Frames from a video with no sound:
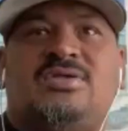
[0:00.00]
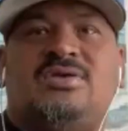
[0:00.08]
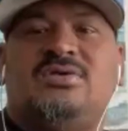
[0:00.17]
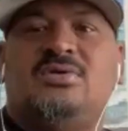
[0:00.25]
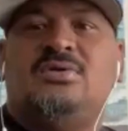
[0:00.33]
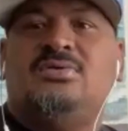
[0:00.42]
to
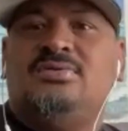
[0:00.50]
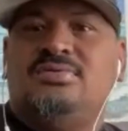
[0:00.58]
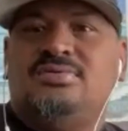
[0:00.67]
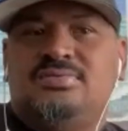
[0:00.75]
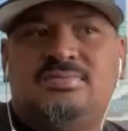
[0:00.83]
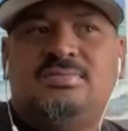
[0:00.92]
do,
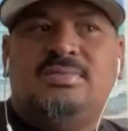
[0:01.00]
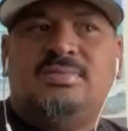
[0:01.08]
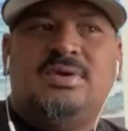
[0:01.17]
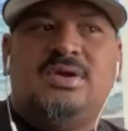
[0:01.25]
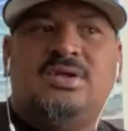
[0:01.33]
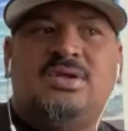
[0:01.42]

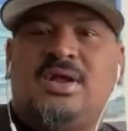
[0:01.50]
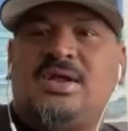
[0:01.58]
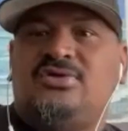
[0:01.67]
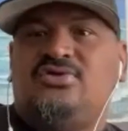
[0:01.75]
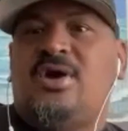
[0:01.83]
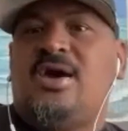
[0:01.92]
like
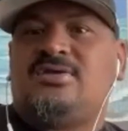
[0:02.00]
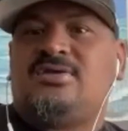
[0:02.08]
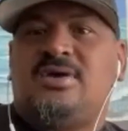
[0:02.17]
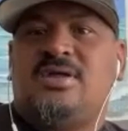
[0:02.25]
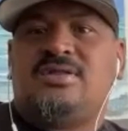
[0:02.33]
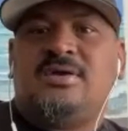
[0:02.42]
a track
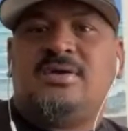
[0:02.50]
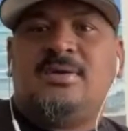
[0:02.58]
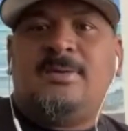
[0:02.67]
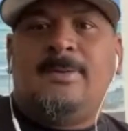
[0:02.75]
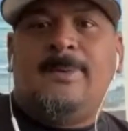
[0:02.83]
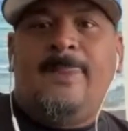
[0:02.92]
together,
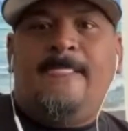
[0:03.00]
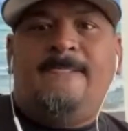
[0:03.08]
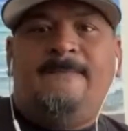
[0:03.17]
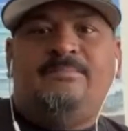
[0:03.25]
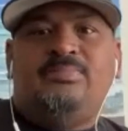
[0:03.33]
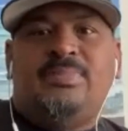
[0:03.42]

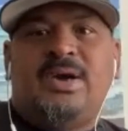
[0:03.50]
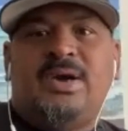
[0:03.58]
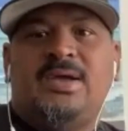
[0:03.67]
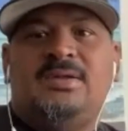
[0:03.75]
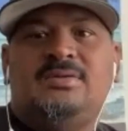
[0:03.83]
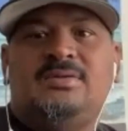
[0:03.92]

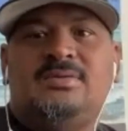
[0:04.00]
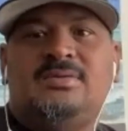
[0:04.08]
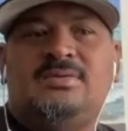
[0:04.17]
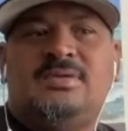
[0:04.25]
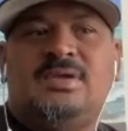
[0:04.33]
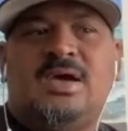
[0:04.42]
but
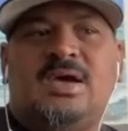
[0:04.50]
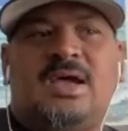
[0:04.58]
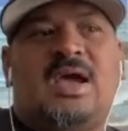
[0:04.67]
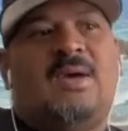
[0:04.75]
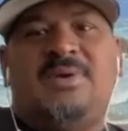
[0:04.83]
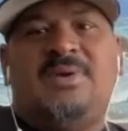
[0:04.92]
I
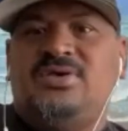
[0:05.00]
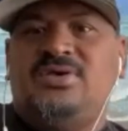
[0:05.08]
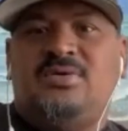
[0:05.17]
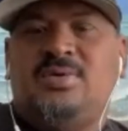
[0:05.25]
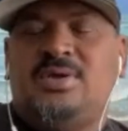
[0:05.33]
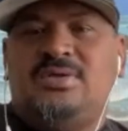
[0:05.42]
got
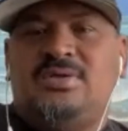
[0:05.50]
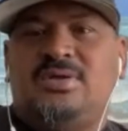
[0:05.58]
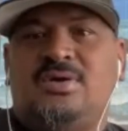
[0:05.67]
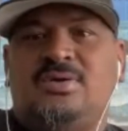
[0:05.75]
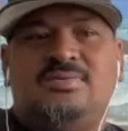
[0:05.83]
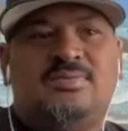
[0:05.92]
busy with
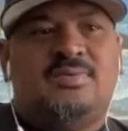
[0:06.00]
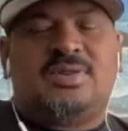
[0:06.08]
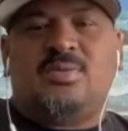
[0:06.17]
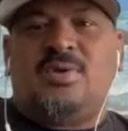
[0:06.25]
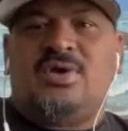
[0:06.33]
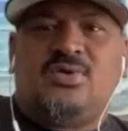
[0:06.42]
the
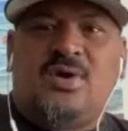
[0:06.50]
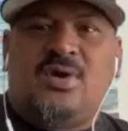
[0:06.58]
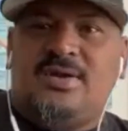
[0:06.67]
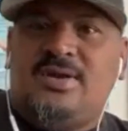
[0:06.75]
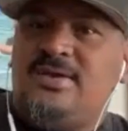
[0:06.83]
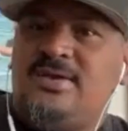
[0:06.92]

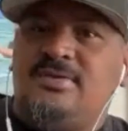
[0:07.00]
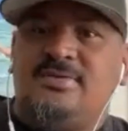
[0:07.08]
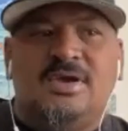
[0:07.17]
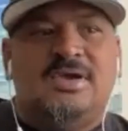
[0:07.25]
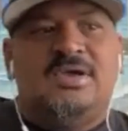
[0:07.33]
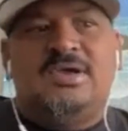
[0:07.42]
restaurant, and
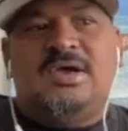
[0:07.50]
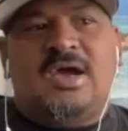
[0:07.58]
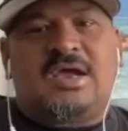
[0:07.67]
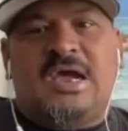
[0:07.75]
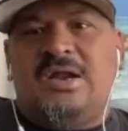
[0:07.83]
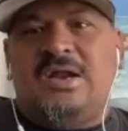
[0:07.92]

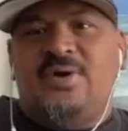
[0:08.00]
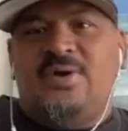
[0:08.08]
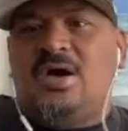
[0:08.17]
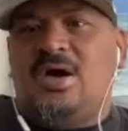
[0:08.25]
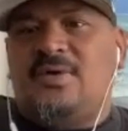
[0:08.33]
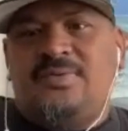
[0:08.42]
I kind of
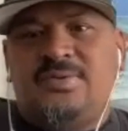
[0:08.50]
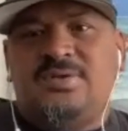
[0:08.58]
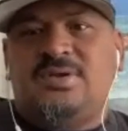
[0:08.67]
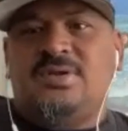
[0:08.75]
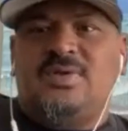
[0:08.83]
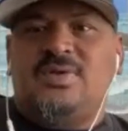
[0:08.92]
fell off
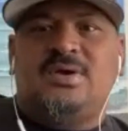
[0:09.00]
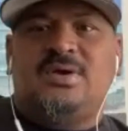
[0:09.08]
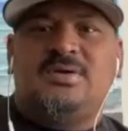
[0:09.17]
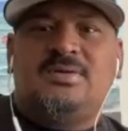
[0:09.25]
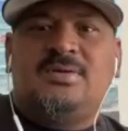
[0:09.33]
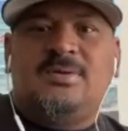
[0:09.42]

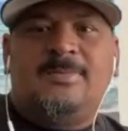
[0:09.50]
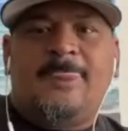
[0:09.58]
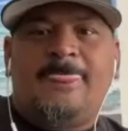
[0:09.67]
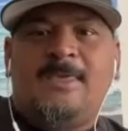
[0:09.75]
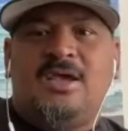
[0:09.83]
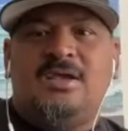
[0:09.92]
there,
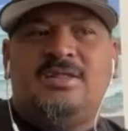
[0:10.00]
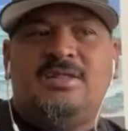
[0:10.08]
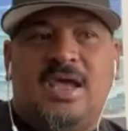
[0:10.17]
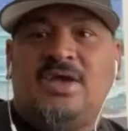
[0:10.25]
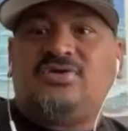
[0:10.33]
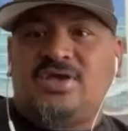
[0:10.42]
and
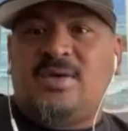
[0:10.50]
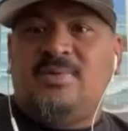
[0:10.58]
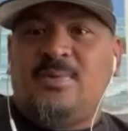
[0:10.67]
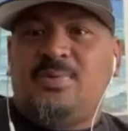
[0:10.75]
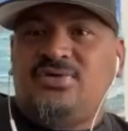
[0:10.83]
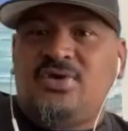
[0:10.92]
they actually came
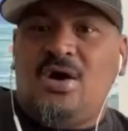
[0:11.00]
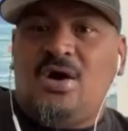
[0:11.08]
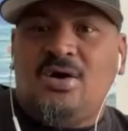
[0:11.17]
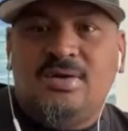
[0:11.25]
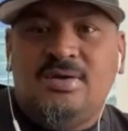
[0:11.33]
up with a song,